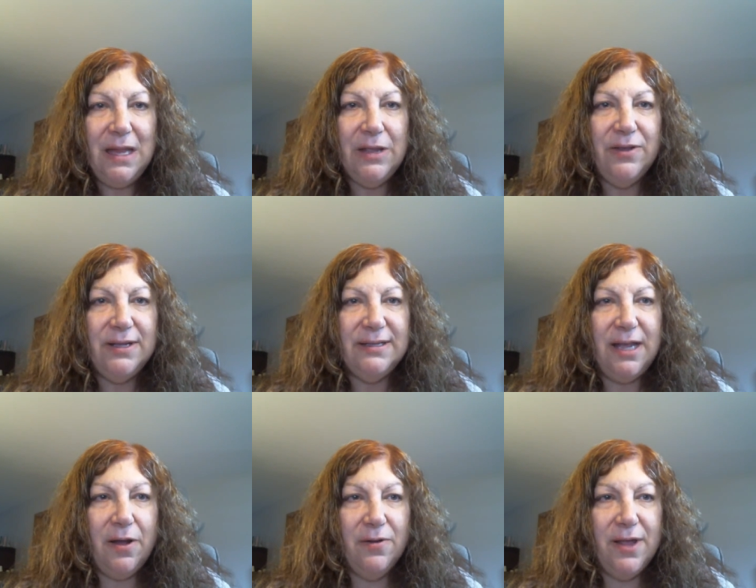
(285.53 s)
You can
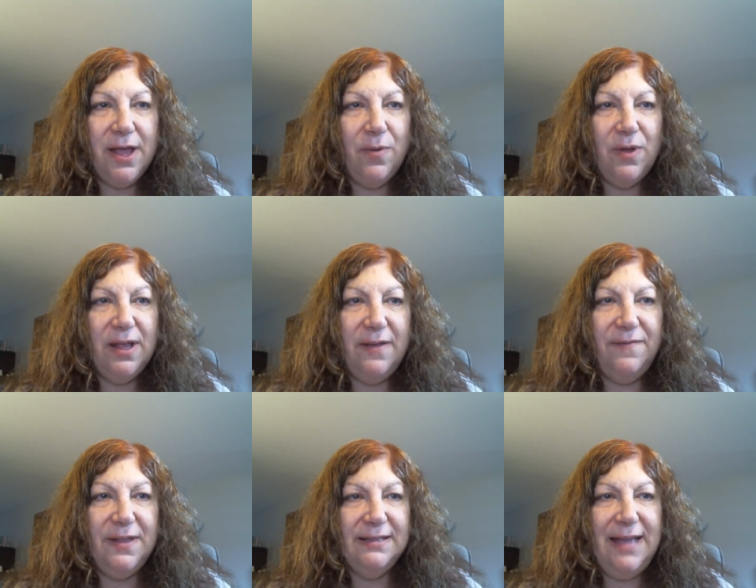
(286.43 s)
say, okay, well,
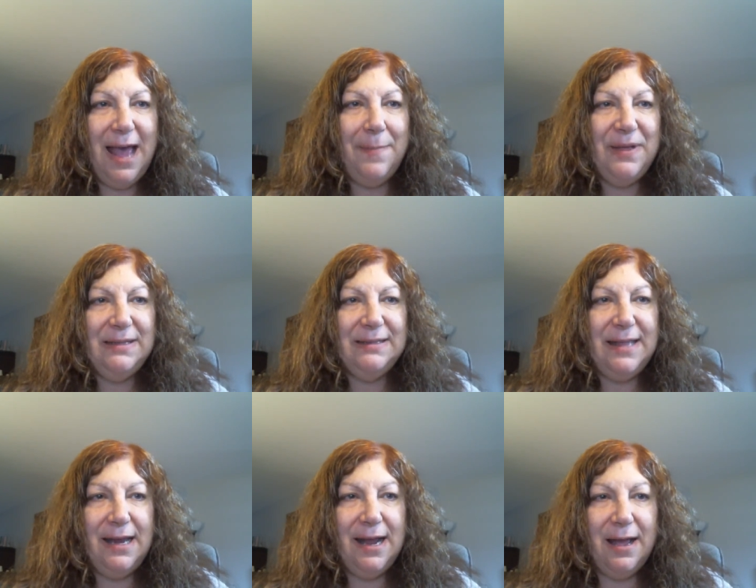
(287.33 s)
if this happens,
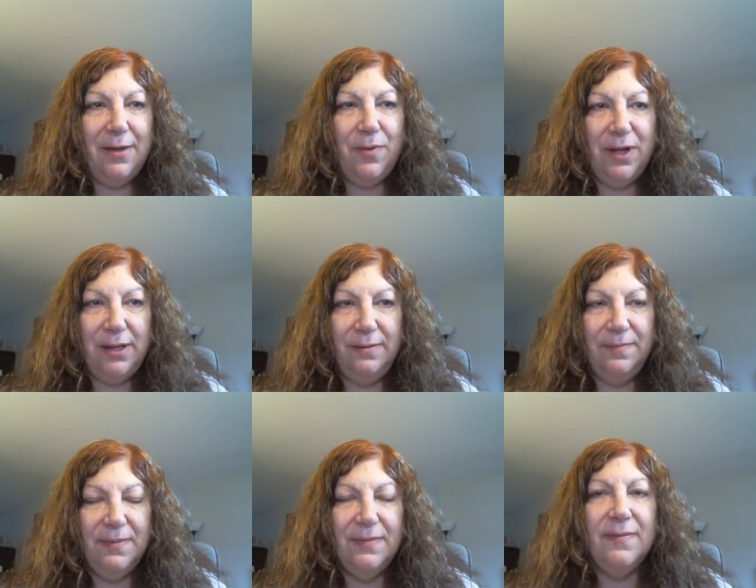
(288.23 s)
then I will,
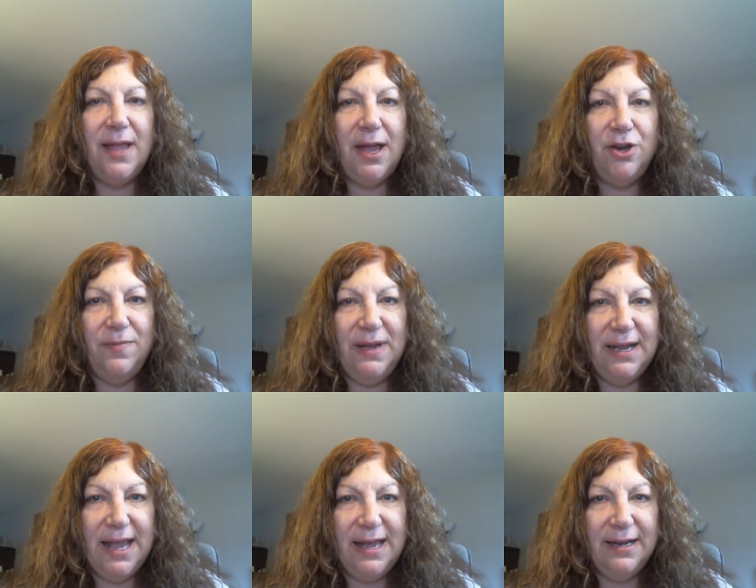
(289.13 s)
and you
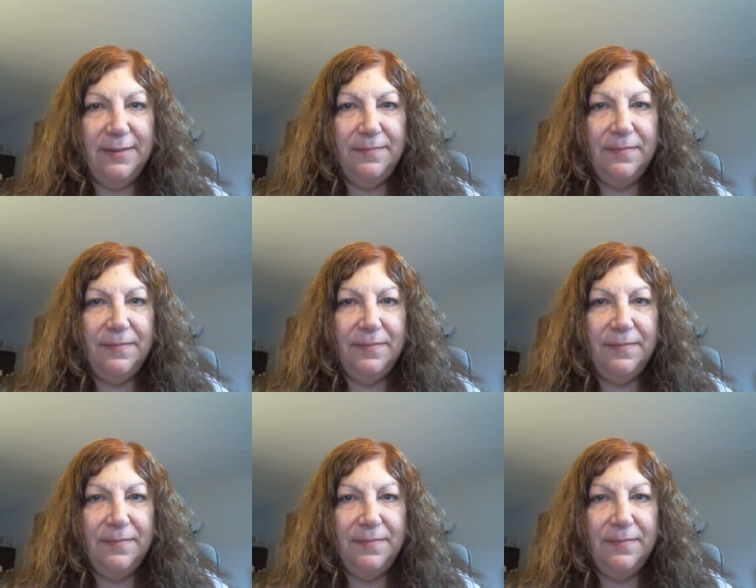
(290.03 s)
mitigate it.